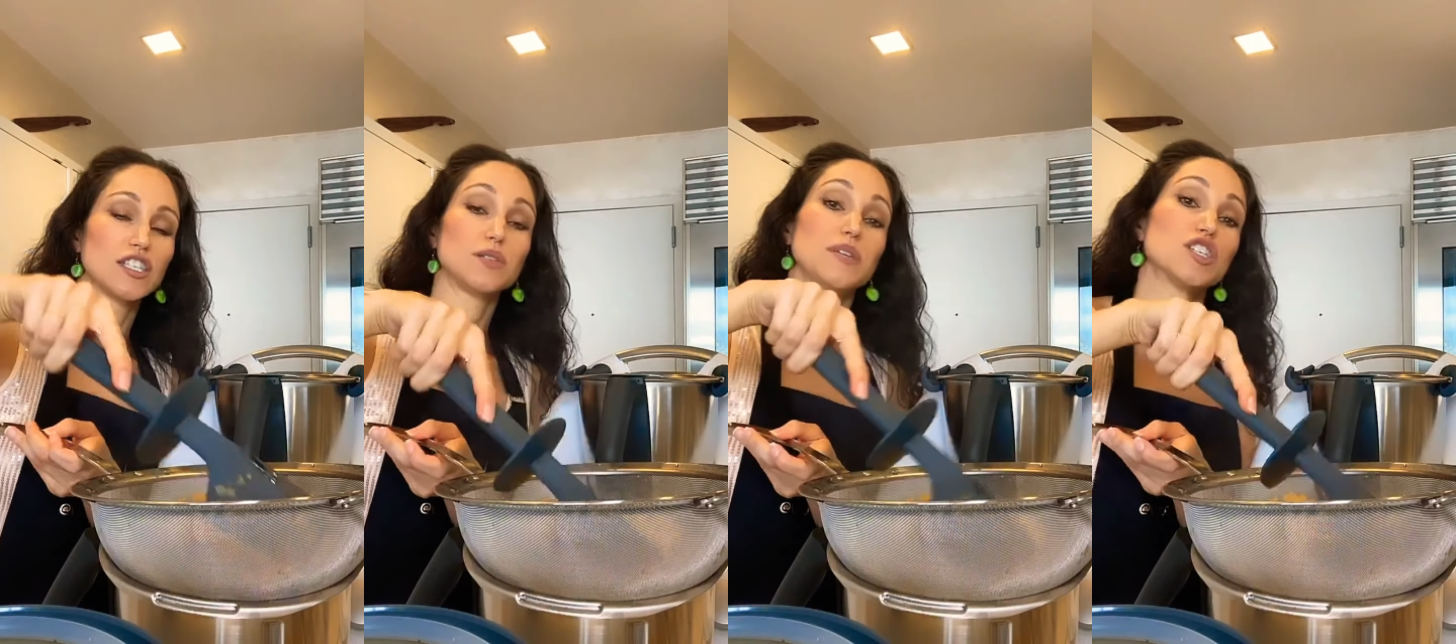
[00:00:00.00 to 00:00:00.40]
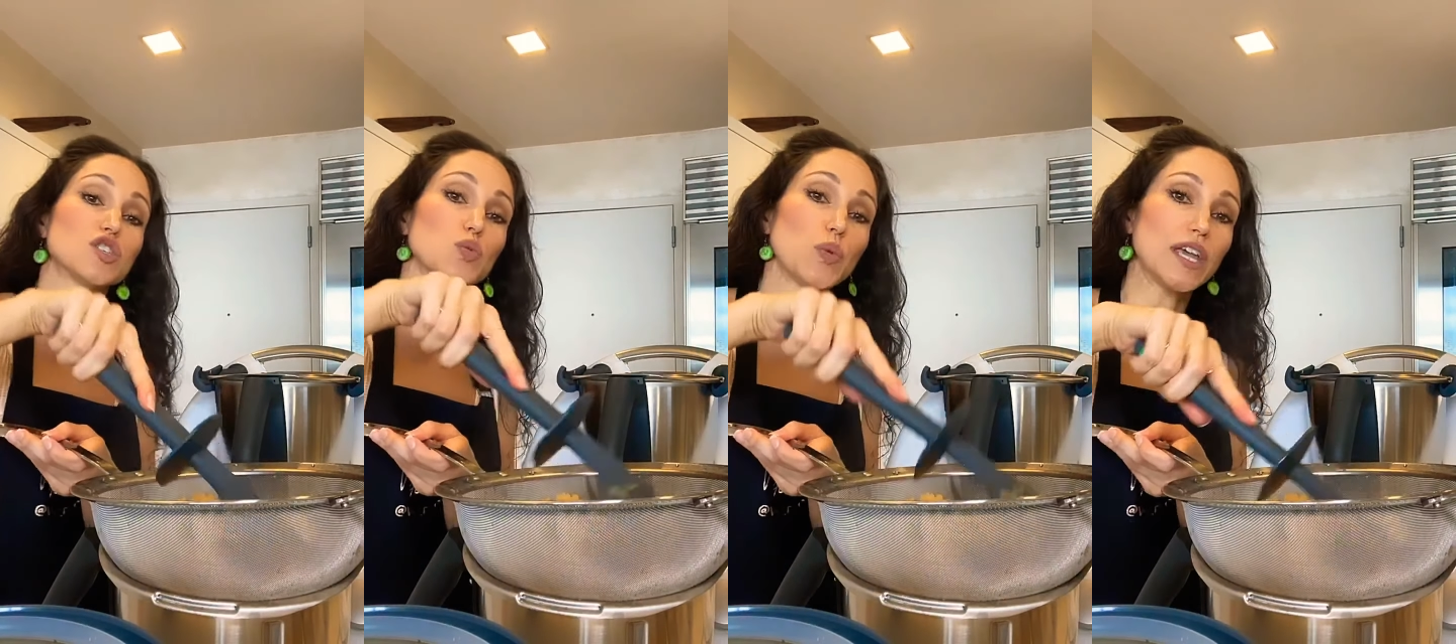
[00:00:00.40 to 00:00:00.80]
to be
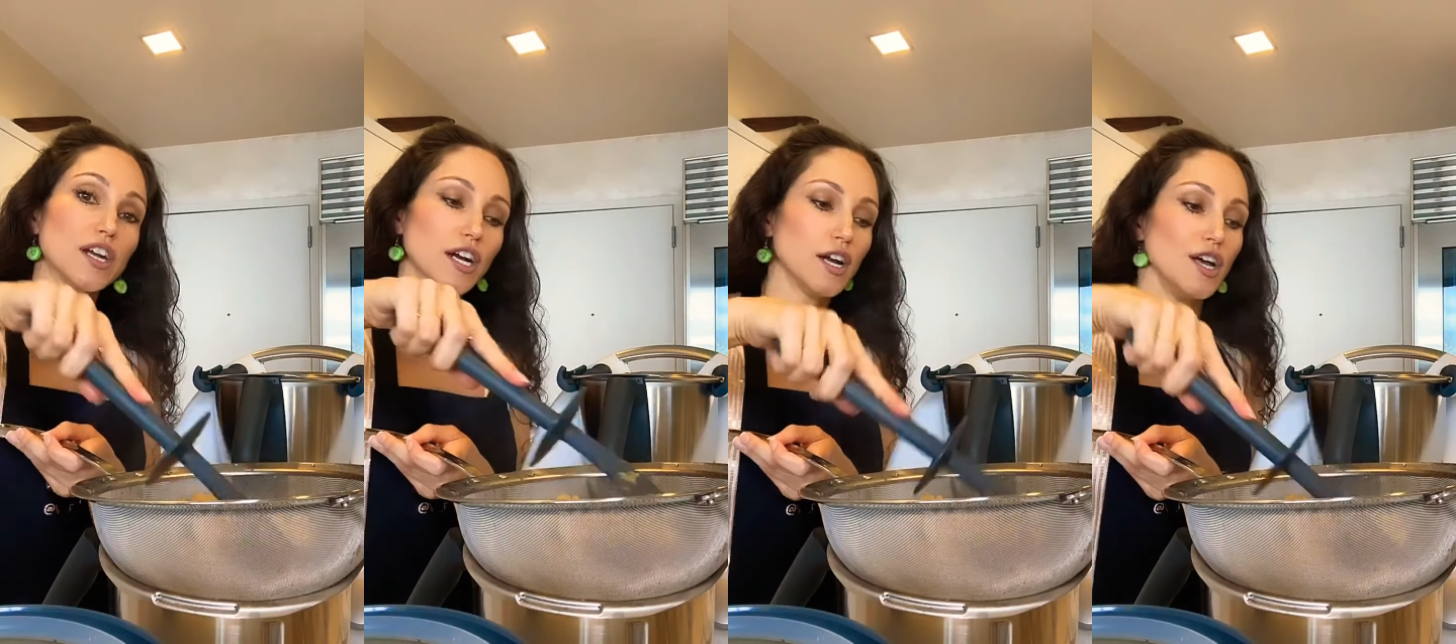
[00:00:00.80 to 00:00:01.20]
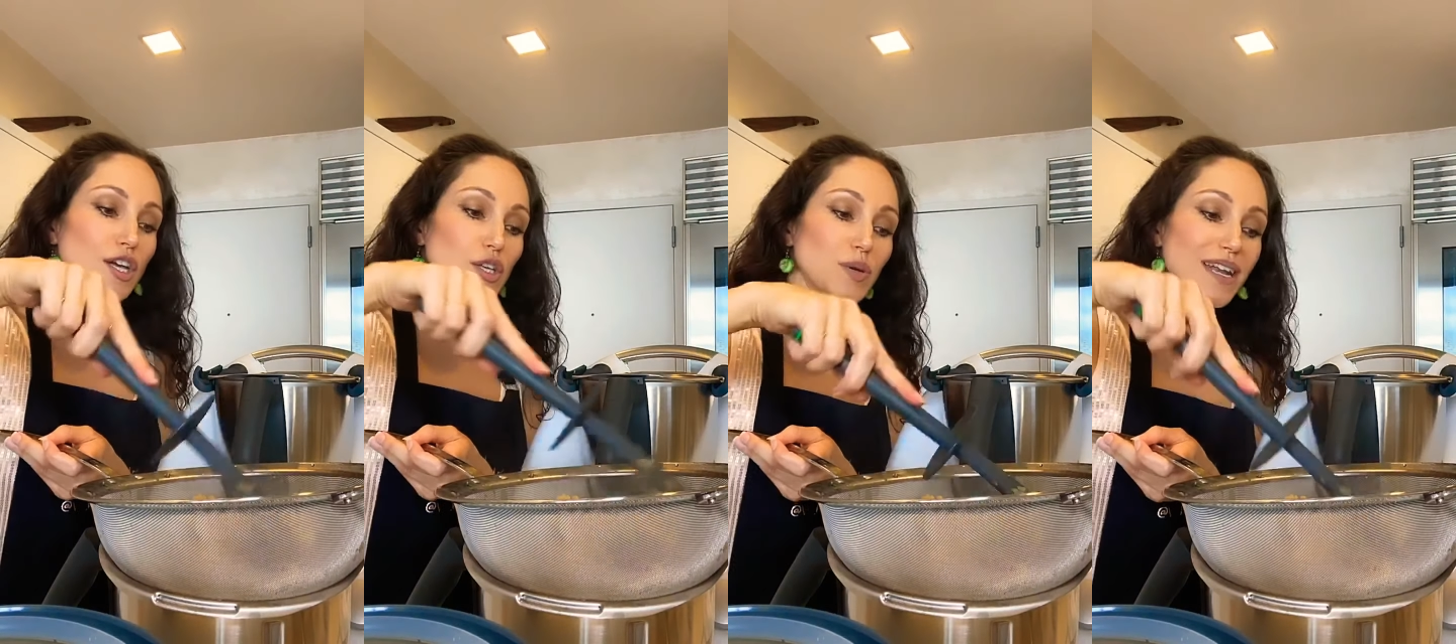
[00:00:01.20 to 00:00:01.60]
sweeter,
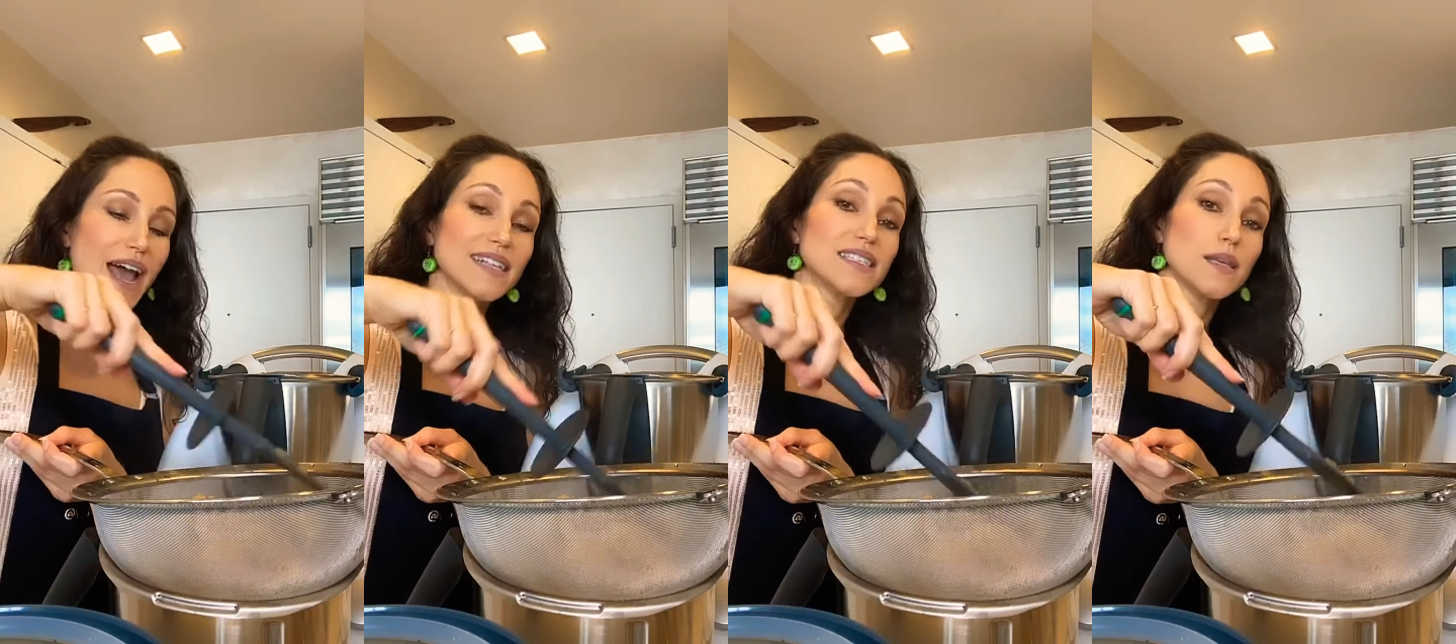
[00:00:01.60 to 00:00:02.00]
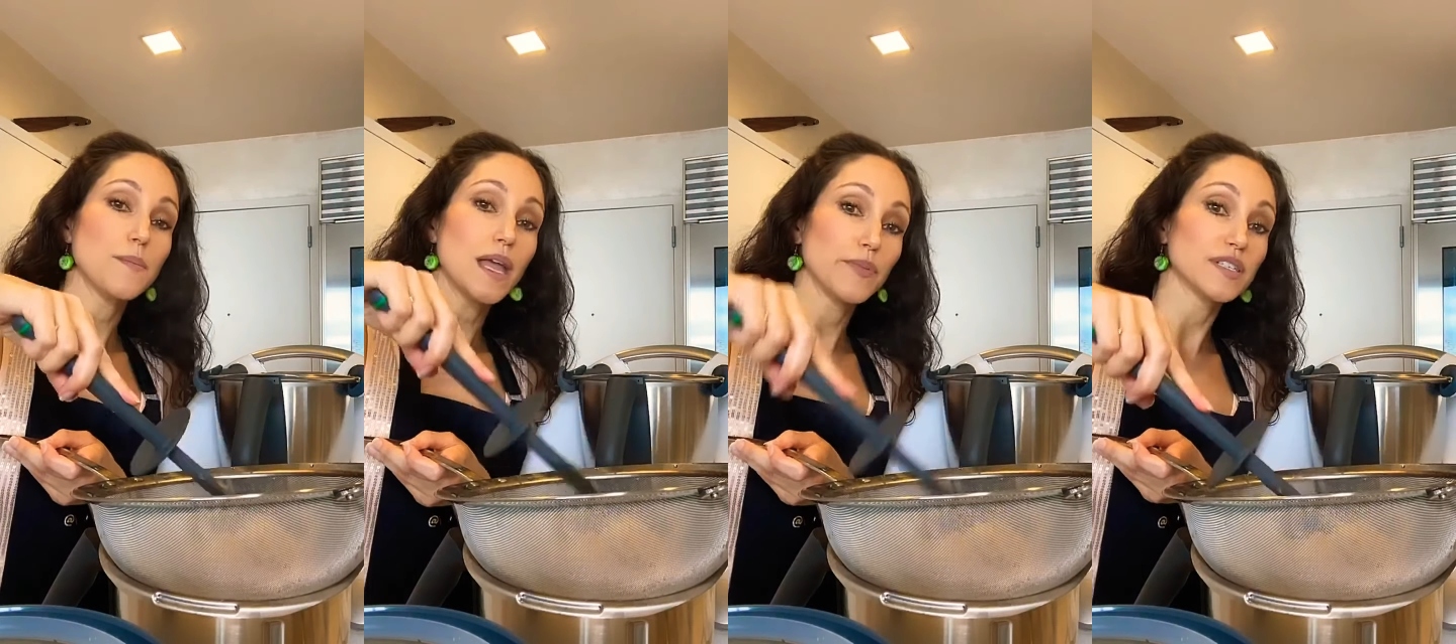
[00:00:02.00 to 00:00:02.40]
you can add some
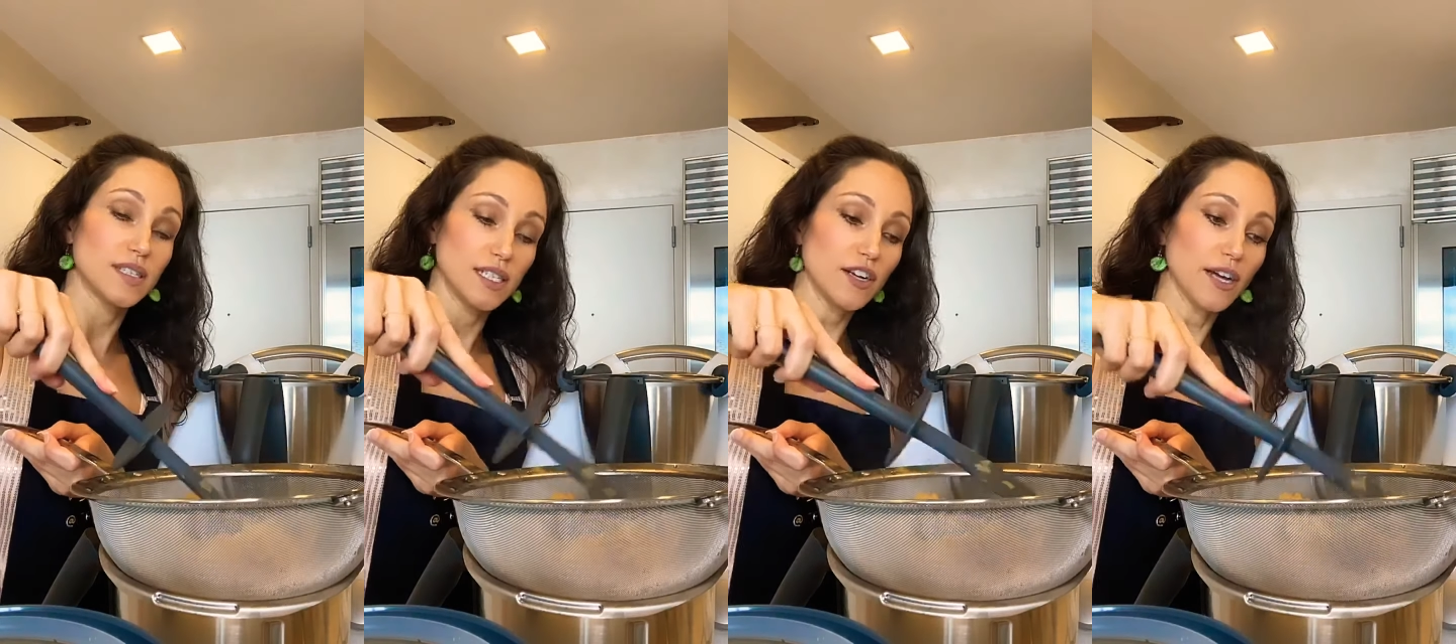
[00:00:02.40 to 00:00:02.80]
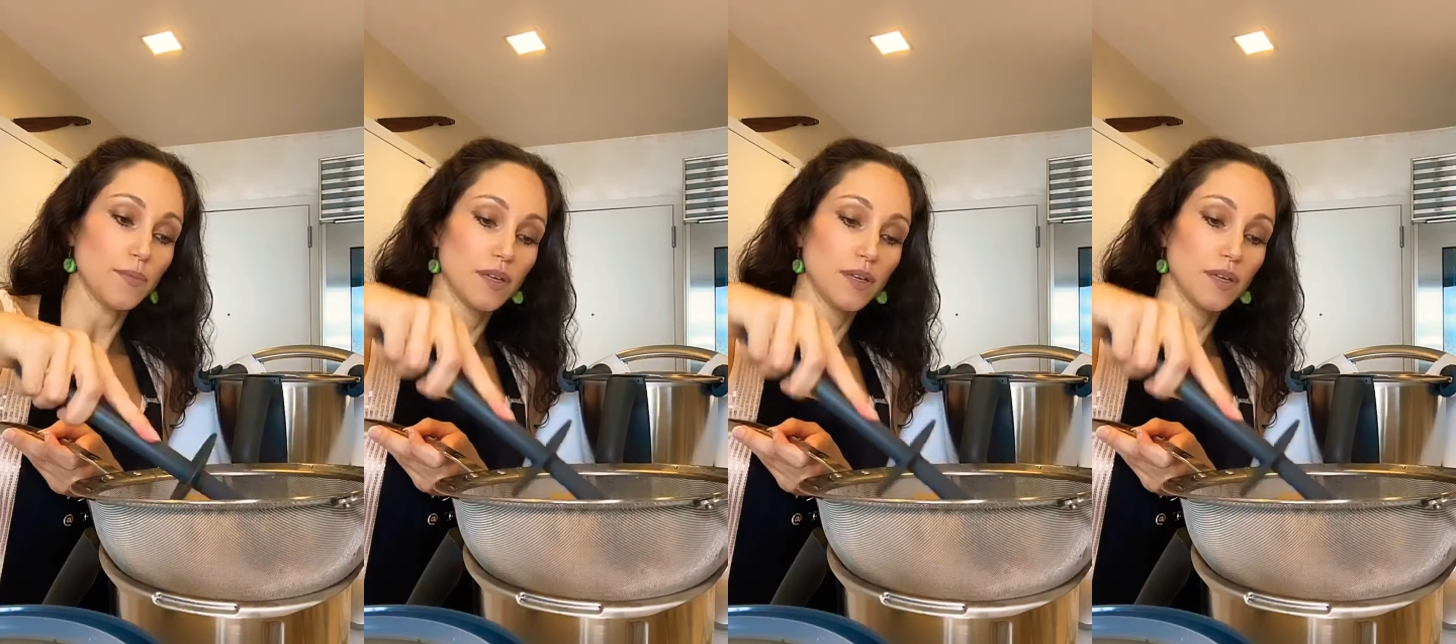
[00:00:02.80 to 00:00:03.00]
maple syrup